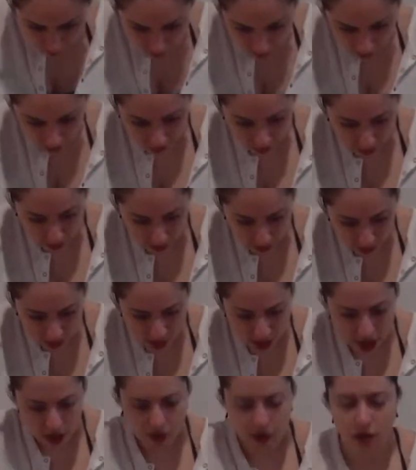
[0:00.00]
Okay.
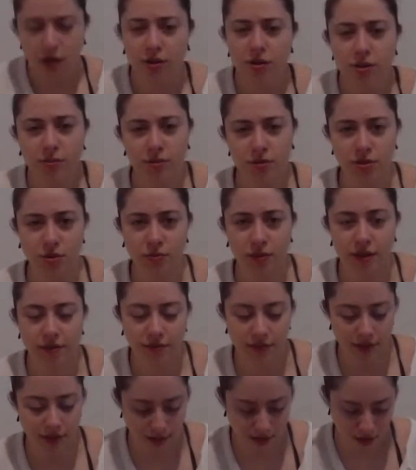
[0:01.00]
How long are you supposed to wait for
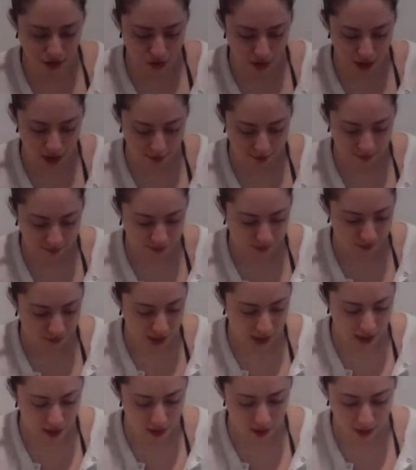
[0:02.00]
this to dry?
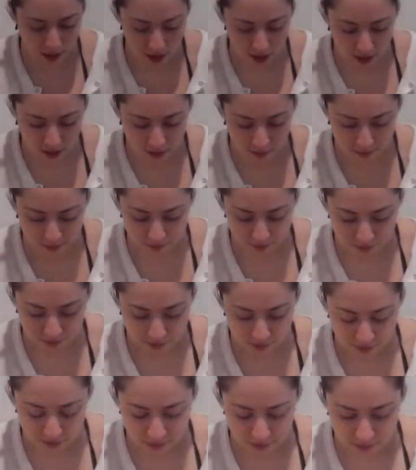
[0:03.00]
How long
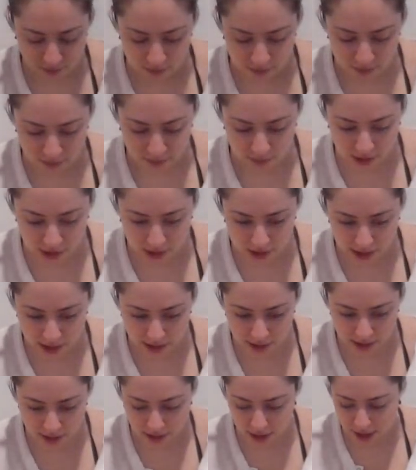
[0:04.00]
does
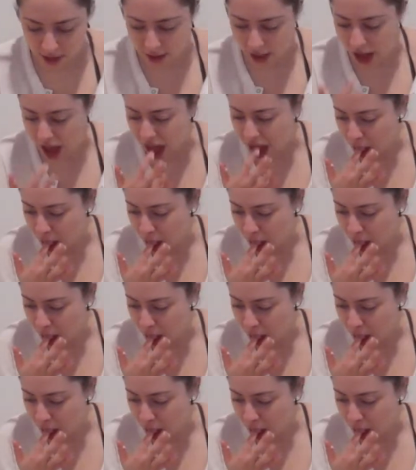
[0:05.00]
icing take?